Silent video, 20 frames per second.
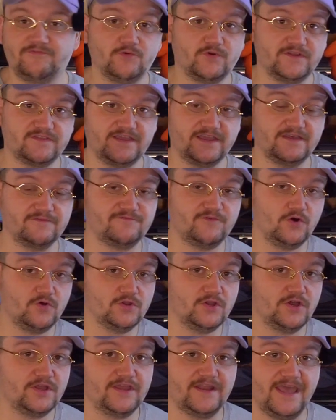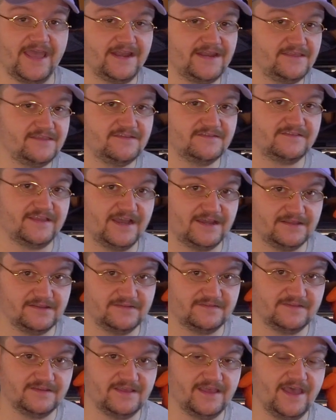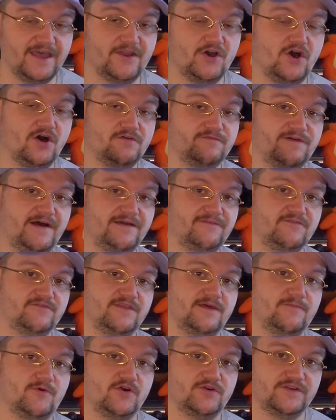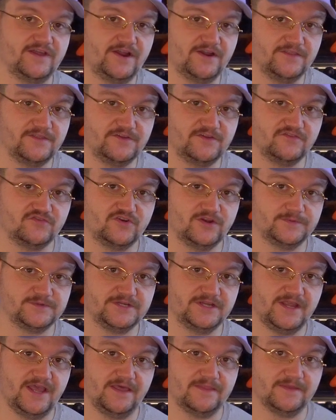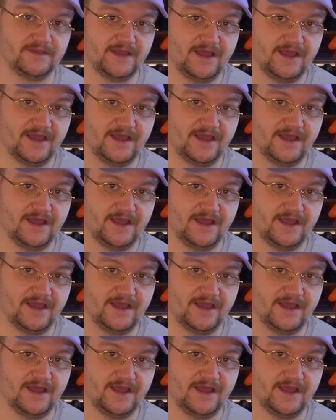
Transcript: you want to take a full look at any of these deck lists, again, all 5 of them are down in the description and the